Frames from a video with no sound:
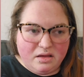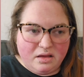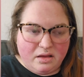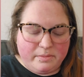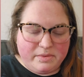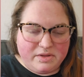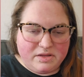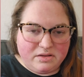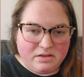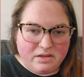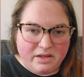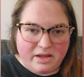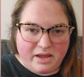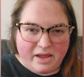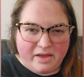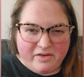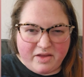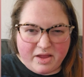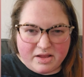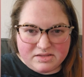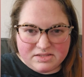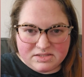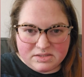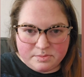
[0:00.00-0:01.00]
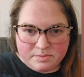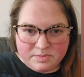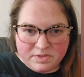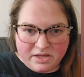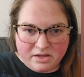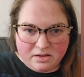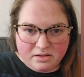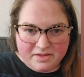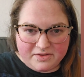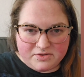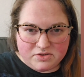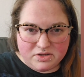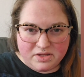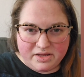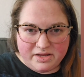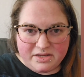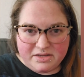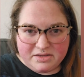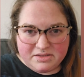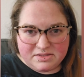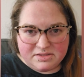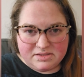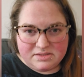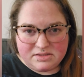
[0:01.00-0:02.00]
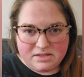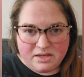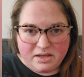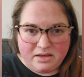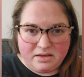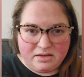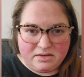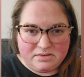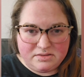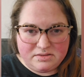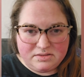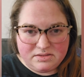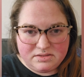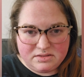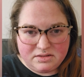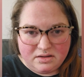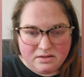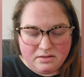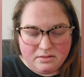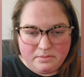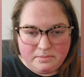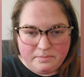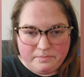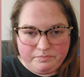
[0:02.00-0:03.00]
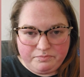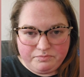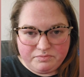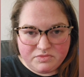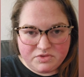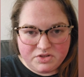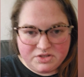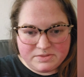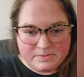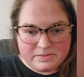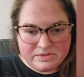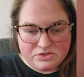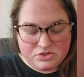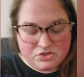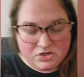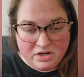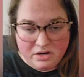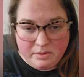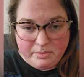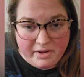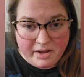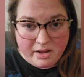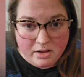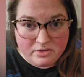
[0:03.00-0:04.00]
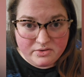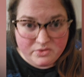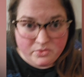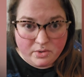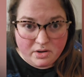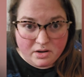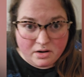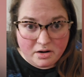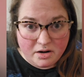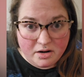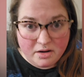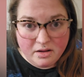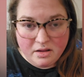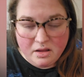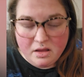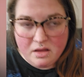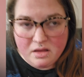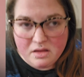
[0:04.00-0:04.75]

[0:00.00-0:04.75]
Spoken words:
I've been like, I had some like electrolytes and just been trying to pound water.